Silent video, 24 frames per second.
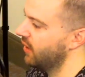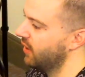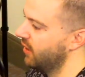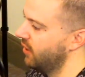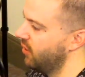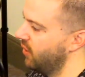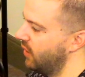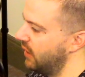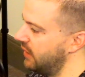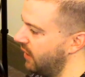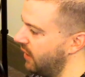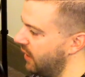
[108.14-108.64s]
you
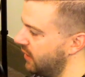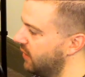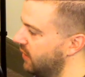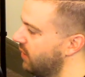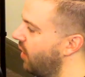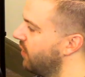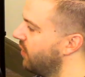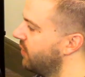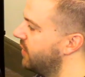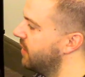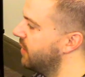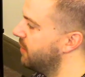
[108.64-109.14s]
know, I, I
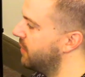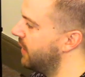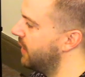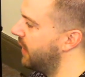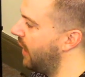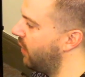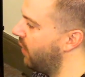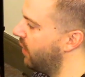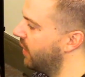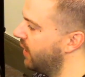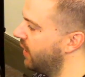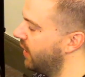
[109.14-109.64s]
loved it, but
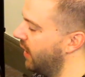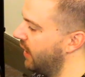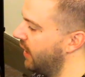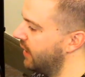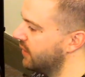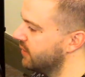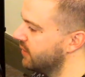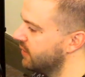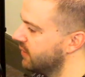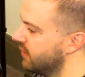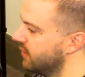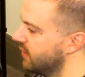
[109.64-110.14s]
now I,
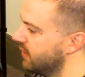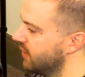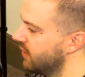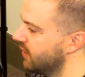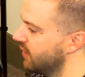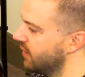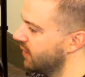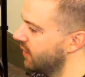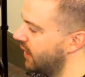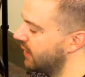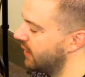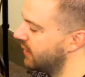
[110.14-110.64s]
I
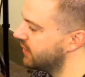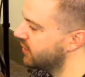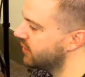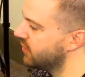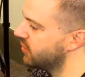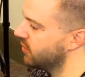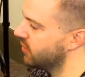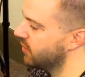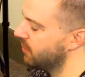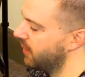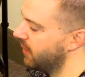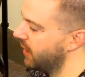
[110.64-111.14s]
I listened
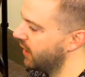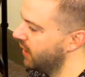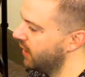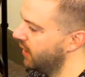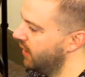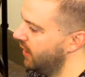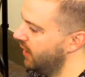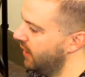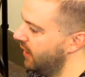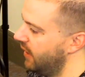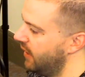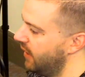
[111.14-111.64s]
to it. I'm like,
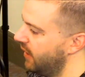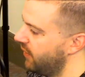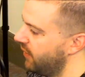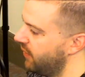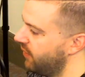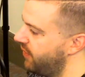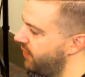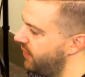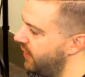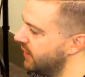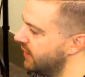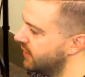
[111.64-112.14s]

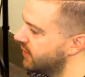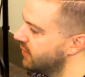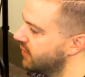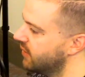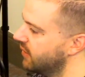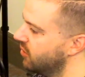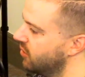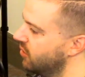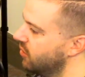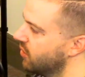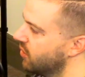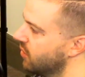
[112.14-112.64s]
this
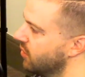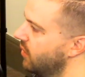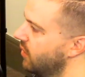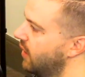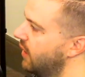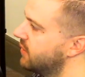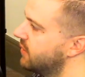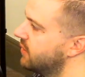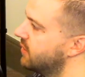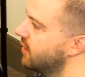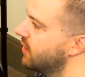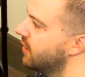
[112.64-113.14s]
little girl
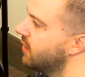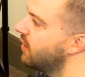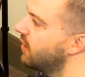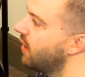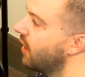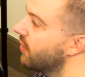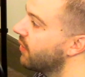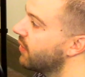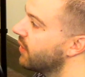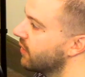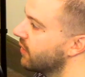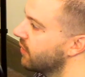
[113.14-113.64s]
has done
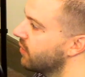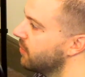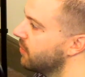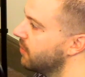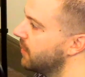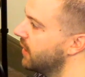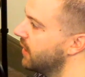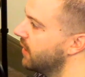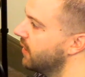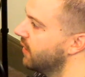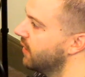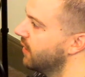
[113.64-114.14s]
nothing for
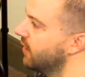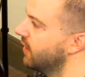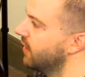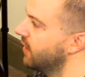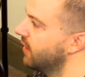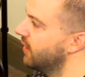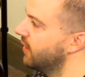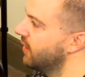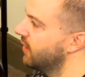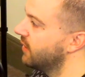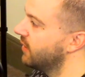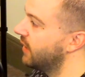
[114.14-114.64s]
me.
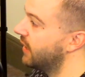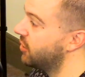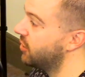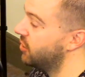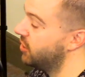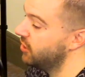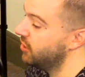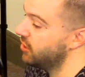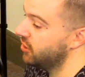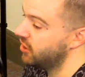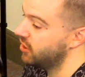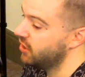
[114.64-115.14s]
Like
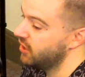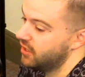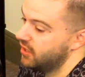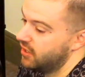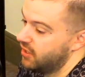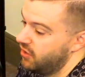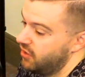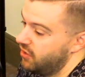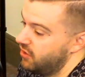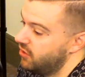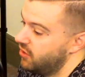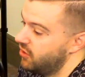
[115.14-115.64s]
she she
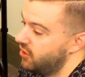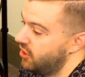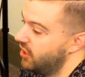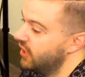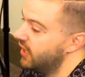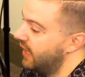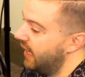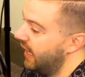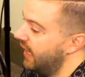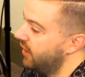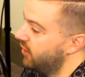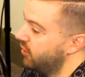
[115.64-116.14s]
she
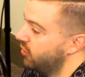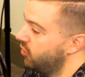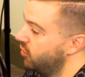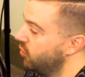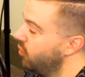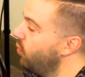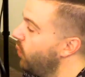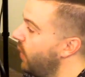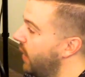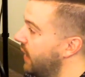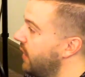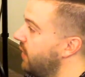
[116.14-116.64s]
can't
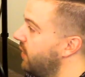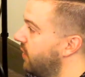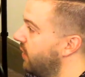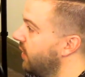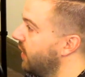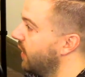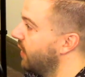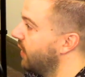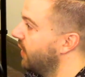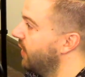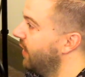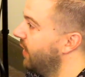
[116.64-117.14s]
do
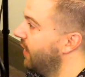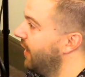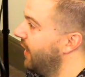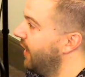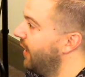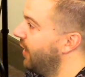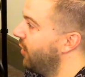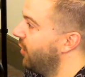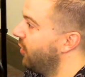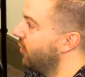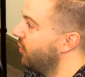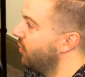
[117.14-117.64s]
anything.
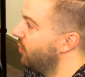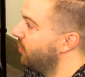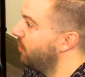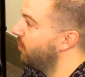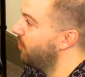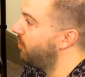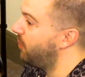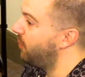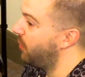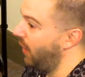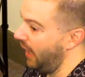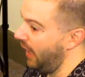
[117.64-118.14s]

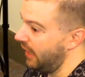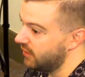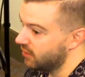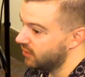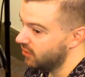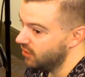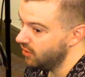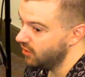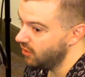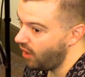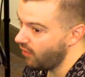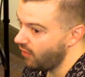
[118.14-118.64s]
But I
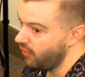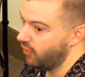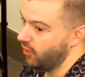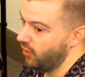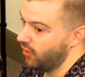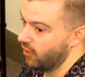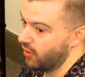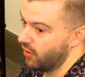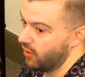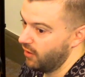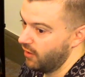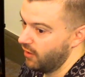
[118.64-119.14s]
love
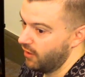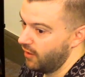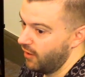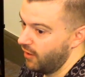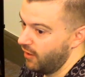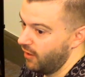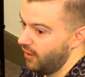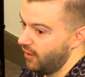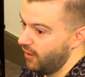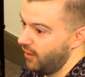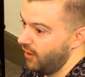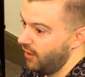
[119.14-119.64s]
her
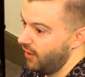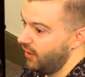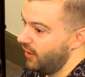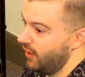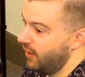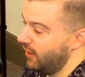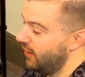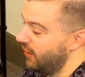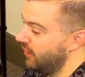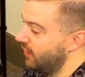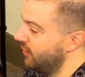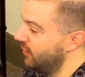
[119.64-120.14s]

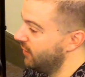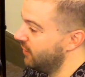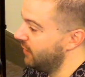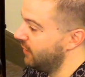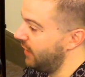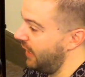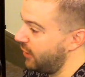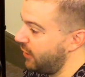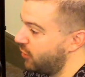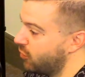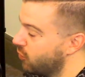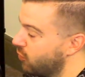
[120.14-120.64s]

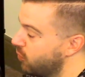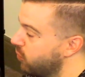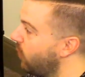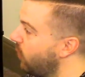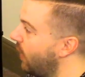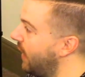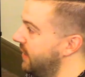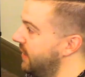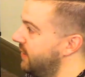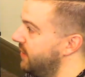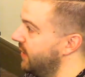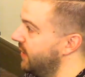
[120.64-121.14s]
like
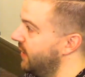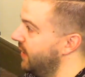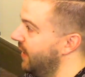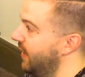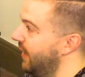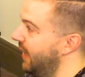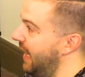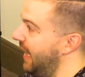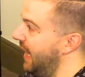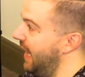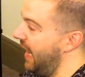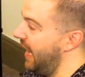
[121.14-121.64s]
crazy. Yeah.
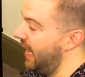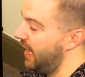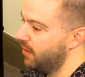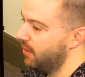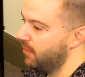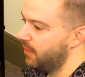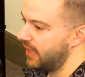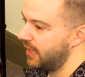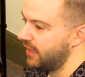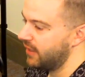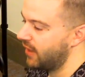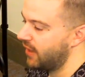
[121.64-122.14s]
And I'm
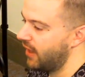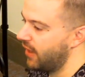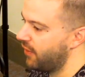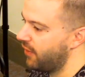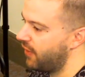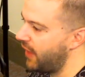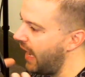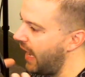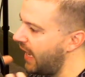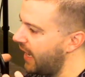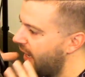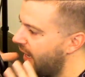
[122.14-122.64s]
like that
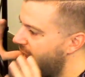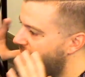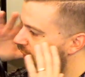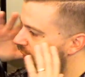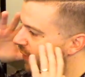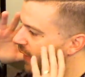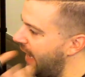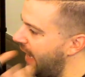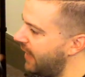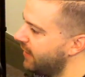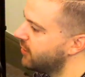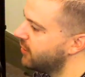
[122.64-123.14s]
that
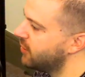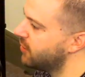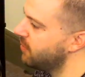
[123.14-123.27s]
that to